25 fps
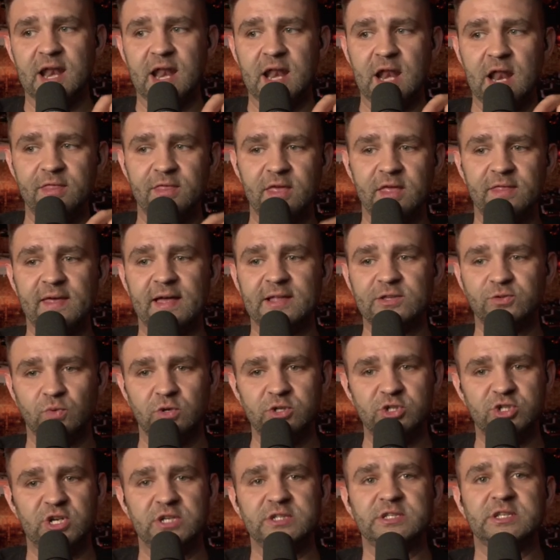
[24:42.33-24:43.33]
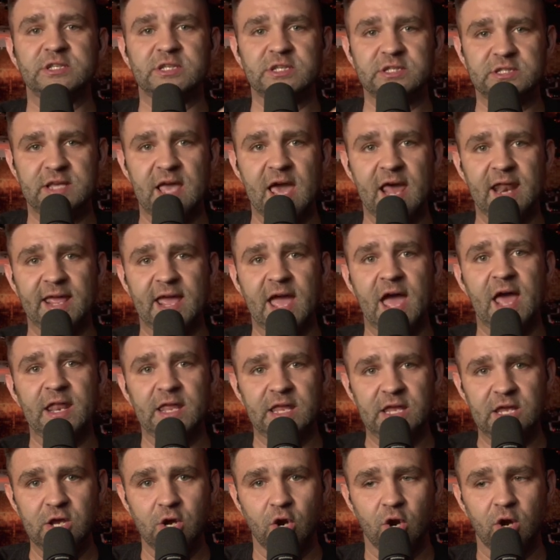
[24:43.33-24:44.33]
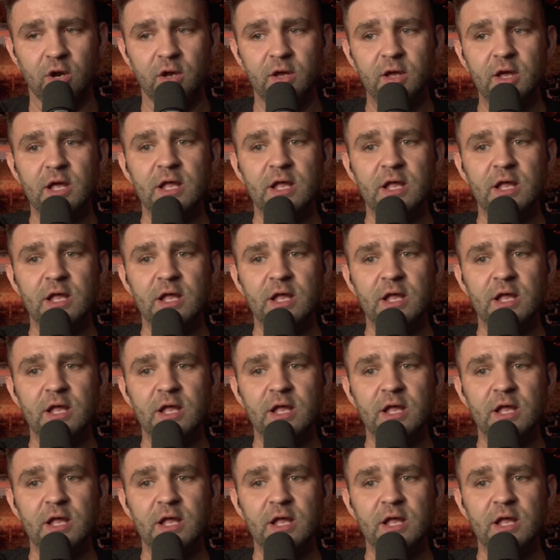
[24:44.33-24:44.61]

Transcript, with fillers: And I think that's what Jesus is getting at here.